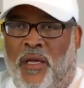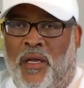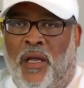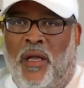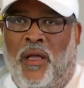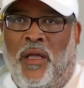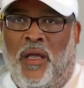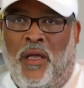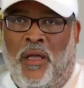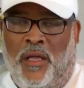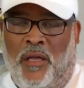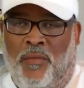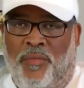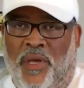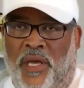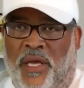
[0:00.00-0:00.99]
uh,
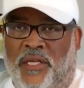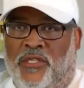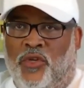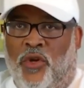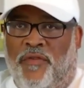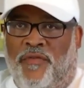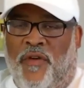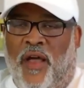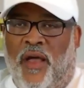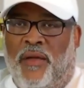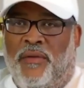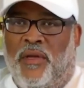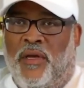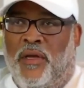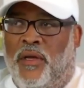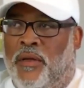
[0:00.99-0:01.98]
MBE
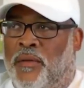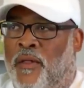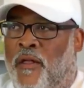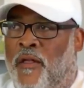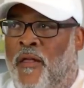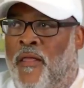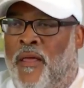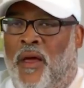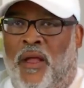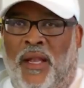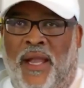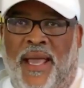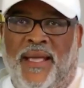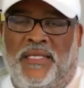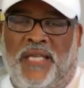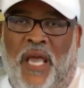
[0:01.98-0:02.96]
certified uh,
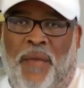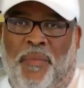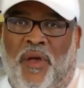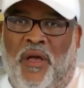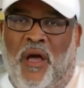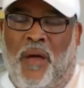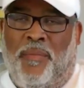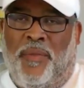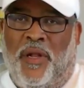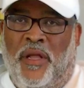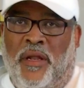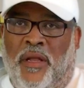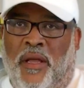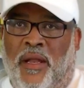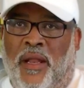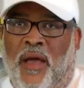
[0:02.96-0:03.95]
landscaping company,
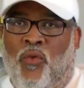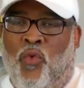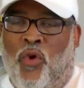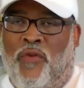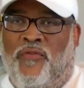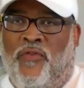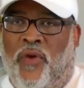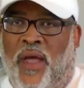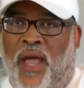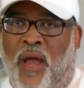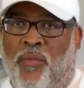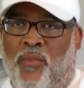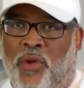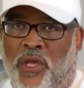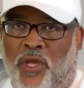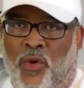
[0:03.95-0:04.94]
and, and, I worked for
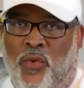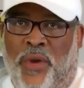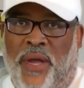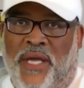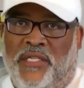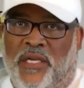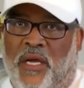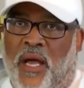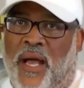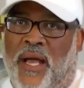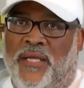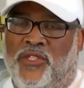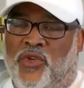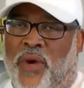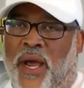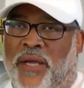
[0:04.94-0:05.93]
Ameren UE as a
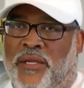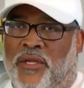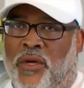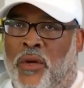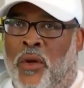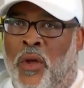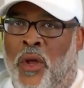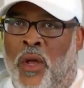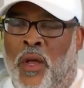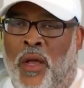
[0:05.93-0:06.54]
contractor.